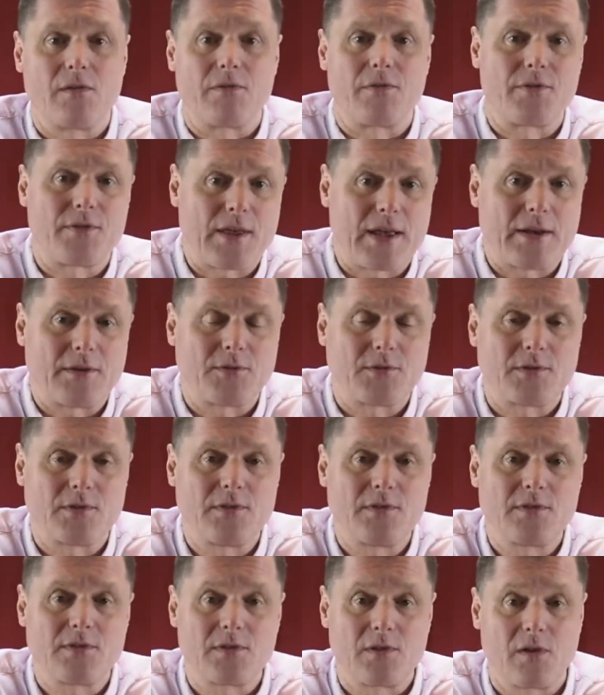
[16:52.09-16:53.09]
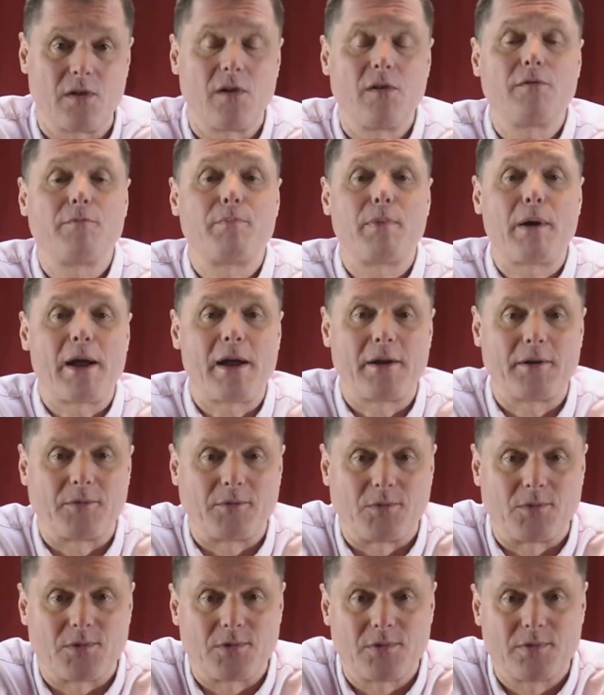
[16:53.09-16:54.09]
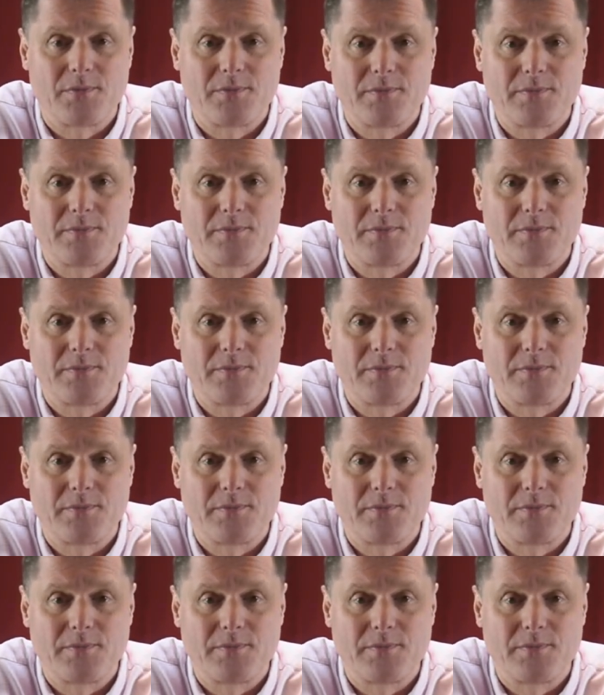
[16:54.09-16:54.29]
of thousands of pounds.